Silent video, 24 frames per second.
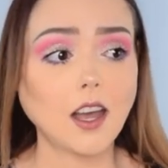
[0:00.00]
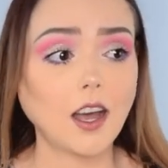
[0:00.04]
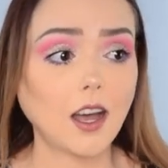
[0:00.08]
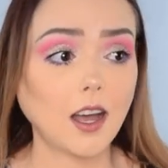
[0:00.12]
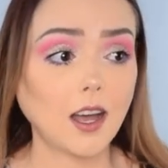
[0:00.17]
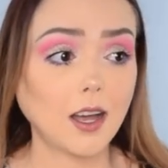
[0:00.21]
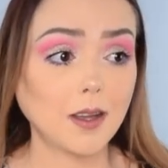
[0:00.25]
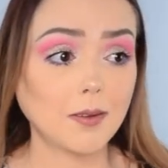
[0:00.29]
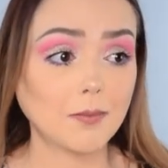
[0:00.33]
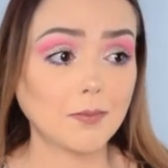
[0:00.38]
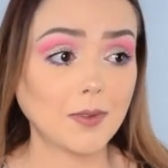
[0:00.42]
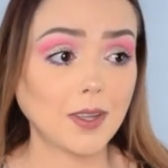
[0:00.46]

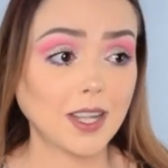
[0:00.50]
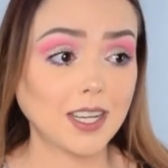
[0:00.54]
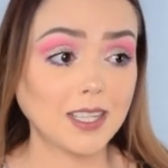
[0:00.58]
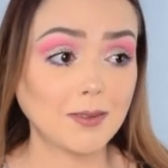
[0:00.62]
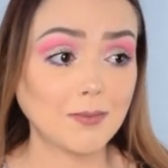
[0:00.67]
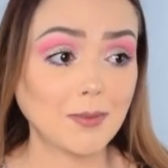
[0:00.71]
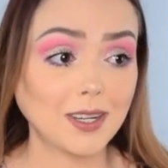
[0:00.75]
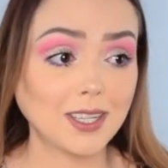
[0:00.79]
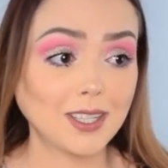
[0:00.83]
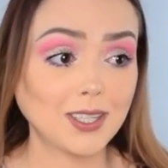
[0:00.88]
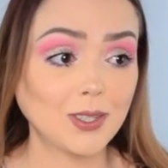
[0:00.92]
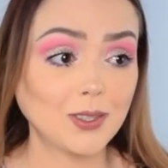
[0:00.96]

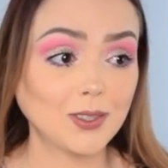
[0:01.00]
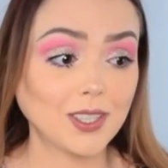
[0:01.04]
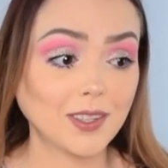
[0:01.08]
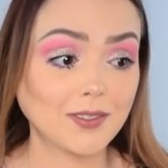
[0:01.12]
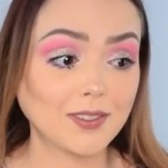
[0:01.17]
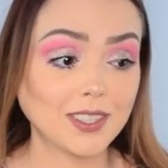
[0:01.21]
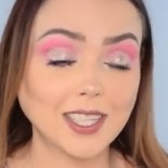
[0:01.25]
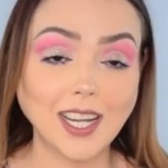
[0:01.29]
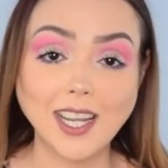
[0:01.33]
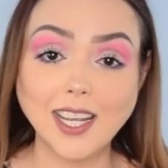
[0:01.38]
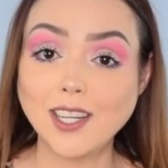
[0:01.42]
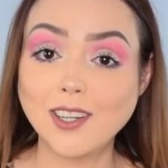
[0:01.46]
Anybody who
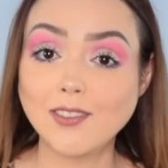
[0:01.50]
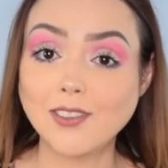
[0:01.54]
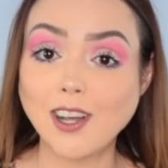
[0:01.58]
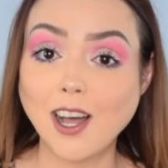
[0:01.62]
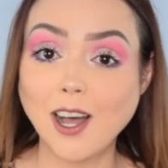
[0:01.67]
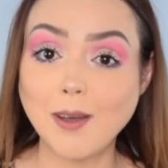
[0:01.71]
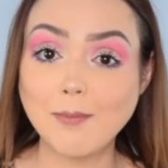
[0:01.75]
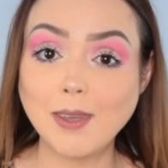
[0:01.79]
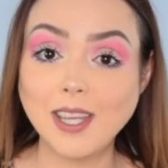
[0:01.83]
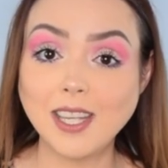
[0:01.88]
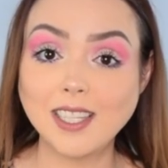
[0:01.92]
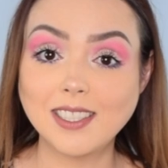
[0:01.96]
left a negative
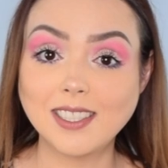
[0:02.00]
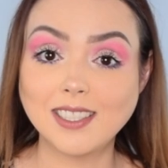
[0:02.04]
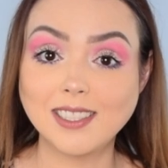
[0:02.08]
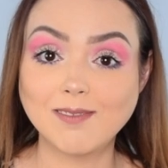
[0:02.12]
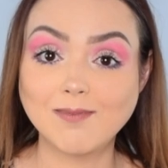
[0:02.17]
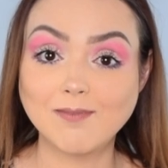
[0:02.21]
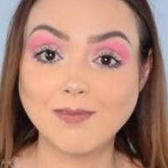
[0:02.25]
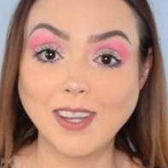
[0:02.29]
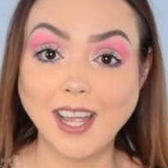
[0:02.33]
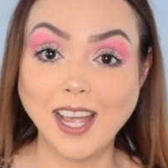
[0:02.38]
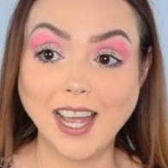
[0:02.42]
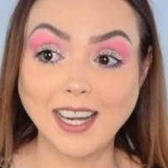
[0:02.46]
comment,
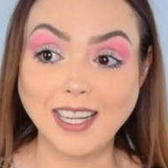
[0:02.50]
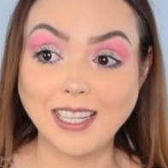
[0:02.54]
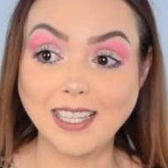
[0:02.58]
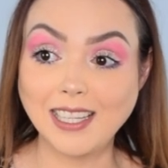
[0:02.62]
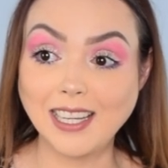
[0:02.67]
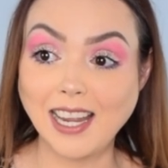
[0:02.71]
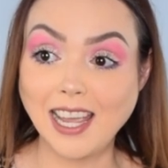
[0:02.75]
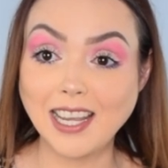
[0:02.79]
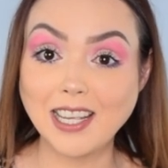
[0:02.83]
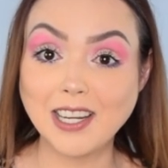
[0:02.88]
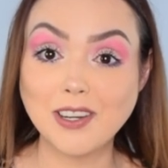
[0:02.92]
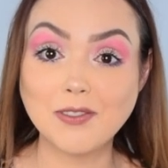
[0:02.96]
any
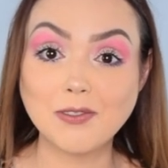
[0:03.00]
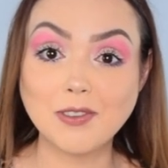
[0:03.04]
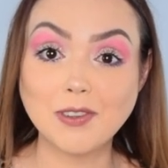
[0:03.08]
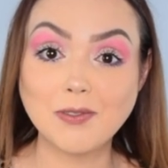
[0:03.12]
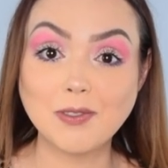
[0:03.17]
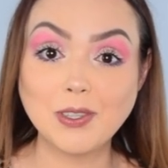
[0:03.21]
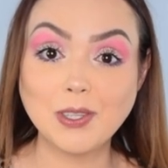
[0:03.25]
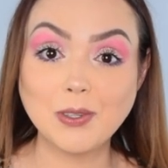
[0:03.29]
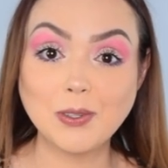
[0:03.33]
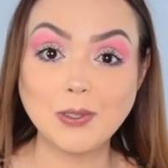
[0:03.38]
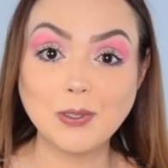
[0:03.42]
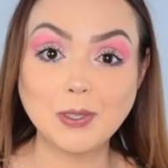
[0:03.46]
negative
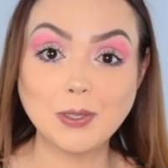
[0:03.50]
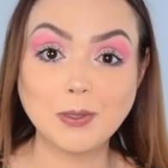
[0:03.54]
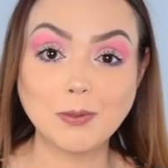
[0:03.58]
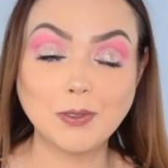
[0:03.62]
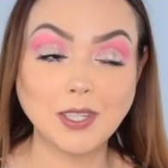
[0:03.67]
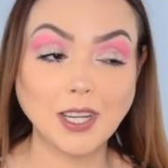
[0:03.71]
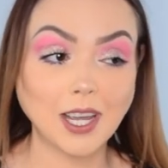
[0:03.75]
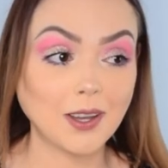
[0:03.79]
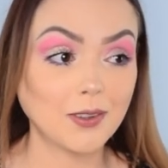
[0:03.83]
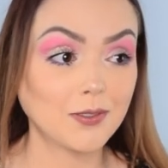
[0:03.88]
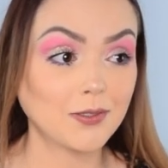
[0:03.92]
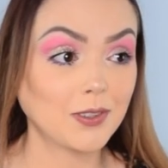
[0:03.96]
reviews,
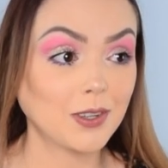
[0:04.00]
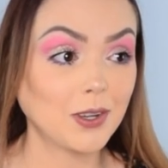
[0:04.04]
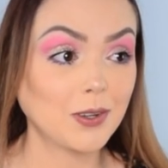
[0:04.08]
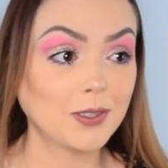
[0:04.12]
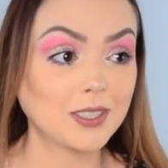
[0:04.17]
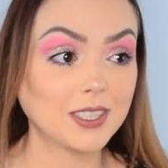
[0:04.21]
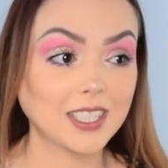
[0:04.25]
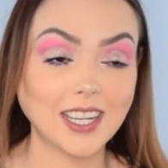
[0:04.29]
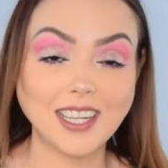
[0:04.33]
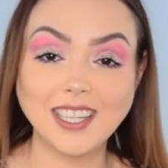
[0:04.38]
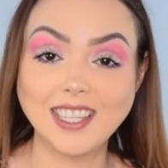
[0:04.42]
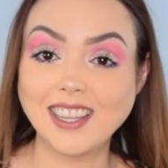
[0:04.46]

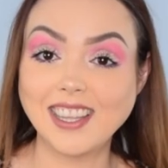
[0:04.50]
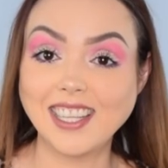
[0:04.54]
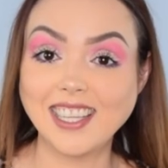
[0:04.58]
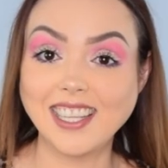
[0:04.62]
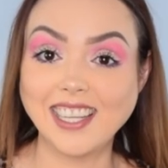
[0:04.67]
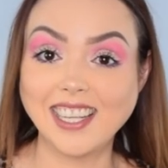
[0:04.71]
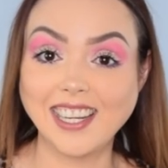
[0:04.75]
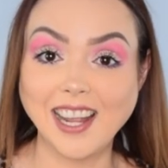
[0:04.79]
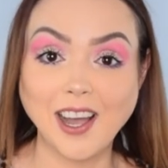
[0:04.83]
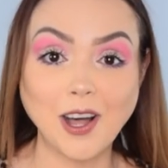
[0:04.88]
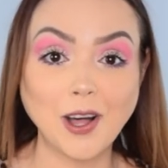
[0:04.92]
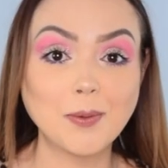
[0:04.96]
downvotes,
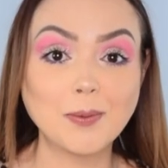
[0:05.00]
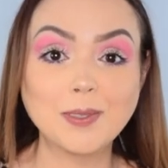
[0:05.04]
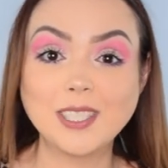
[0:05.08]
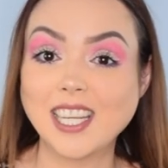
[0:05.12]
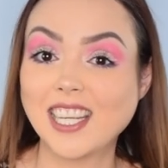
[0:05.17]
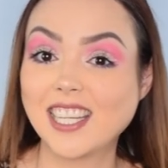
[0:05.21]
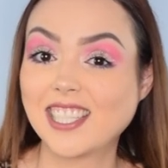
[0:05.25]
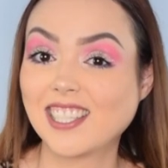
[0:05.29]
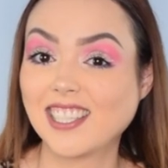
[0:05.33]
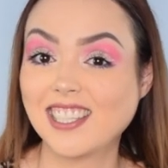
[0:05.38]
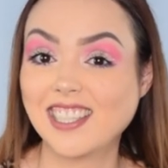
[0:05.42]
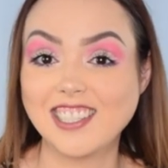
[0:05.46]
anything, it helps
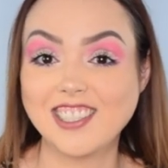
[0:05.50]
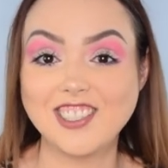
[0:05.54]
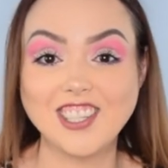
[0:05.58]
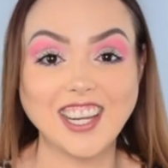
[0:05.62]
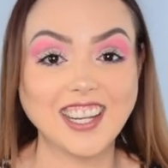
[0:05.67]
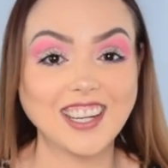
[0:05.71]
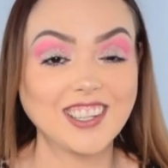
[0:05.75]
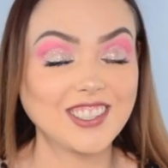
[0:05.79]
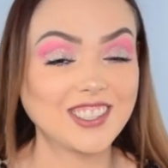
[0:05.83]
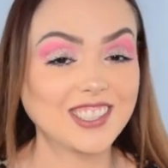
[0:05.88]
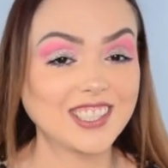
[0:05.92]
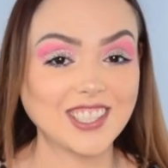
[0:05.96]
us in the
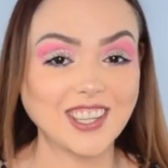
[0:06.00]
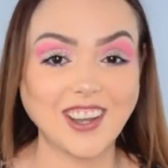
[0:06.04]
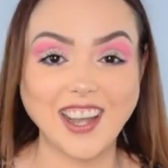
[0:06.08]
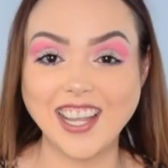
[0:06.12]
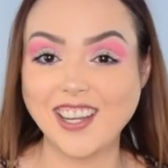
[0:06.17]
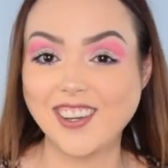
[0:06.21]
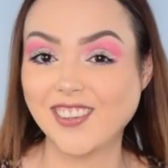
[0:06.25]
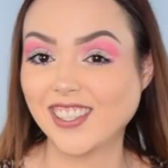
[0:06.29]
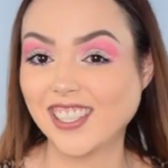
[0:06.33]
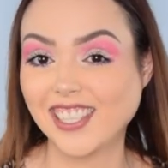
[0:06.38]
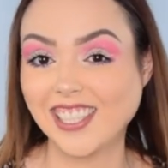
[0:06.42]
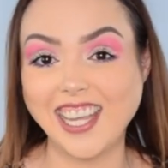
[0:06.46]
channel, so I
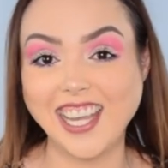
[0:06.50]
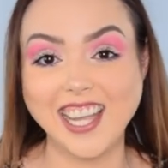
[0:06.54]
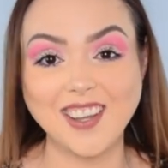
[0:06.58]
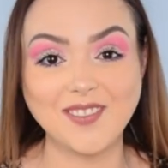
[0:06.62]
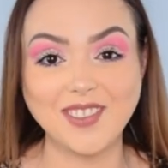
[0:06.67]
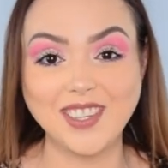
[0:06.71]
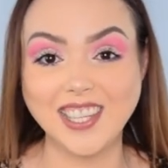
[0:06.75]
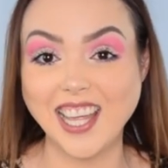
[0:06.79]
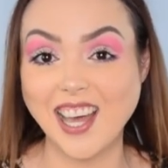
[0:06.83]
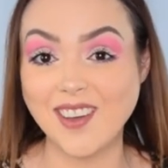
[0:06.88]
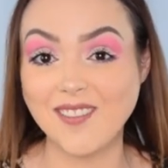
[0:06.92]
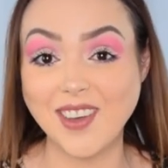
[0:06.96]
really can't
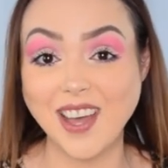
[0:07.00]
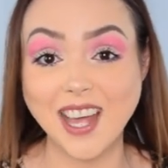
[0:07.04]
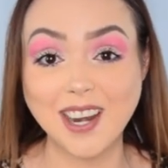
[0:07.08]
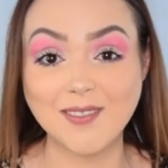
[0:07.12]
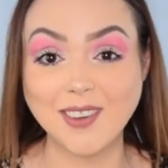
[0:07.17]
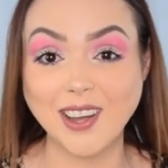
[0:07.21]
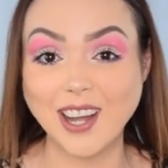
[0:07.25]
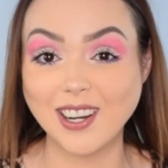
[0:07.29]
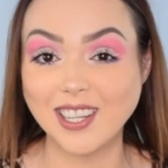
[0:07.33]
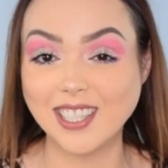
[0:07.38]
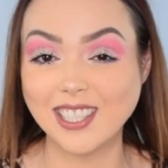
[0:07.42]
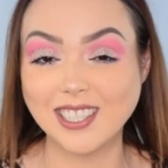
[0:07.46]
be that mad
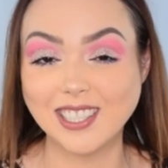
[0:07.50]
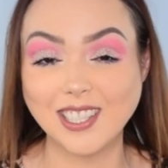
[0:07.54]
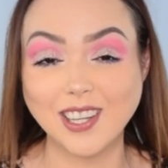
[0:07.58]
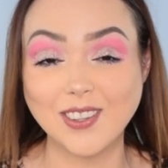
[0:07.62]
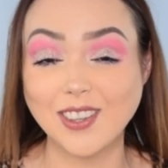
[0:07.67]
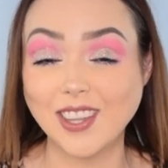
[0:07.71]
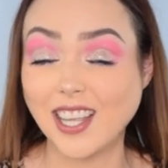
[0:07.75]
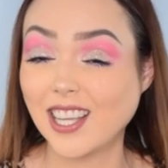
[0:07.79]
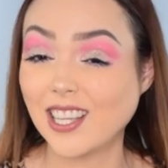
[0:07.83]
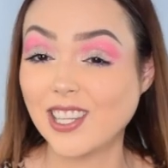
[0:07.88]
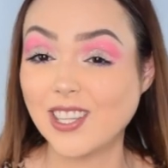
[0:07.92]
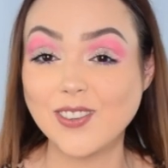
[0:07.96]
about it.
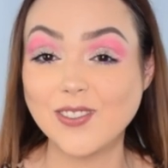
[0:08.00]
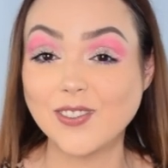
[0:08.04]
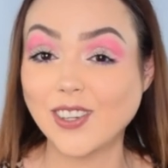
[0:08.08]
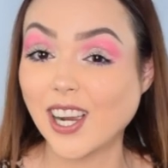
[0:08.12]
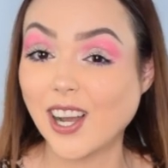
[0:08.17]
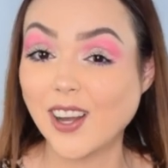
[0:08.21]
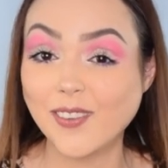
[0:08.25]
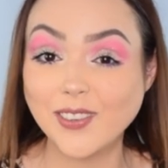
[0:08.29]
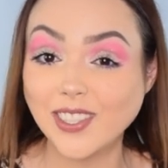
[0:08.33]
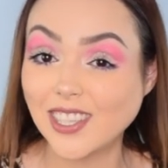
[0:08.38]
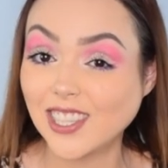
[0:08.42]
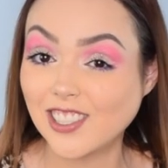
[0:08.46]
So thank you for
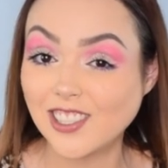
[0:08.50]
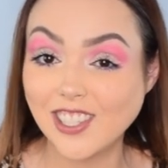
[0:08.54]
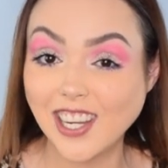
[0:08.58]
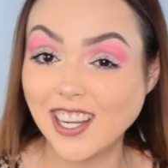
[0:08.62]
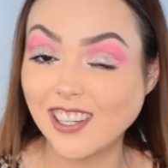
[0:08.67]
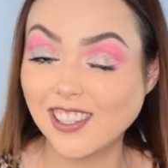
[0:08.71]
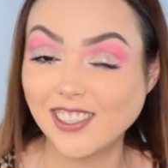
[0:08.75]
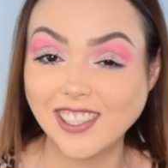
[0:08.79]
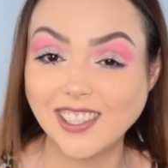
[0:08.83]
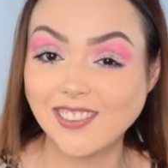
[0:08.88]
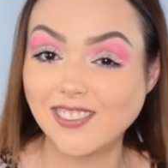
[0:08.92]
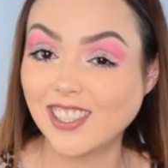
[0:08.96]
helping the
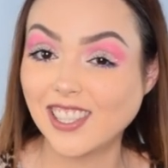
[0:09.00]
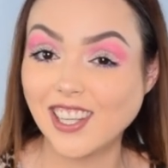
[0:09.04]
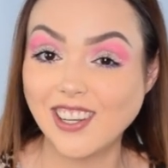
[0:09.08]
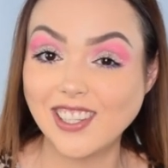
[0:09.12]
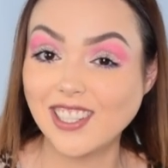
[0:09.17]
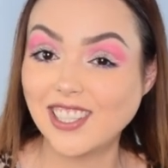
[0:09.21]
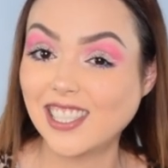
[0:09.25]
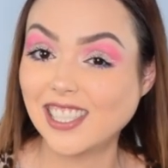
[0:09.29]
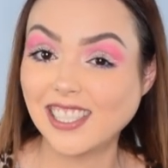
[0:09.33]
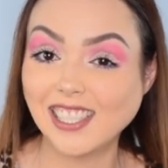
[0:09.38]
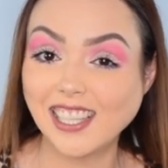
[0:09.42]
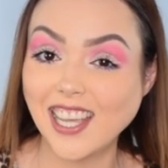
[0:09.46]
channel even though
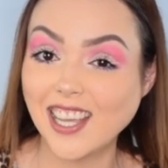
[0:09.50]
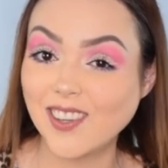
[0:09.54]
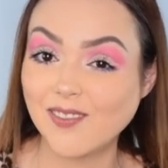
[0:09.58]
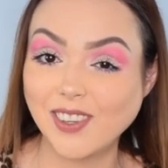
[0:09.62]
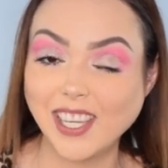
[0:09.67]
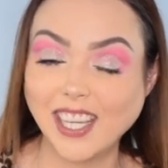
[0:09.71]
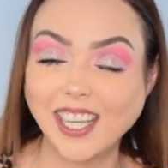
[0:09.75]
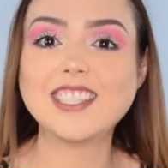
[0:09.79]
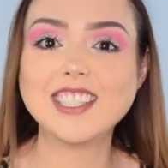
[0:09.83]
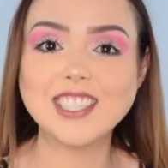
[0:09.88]
you didn't like me.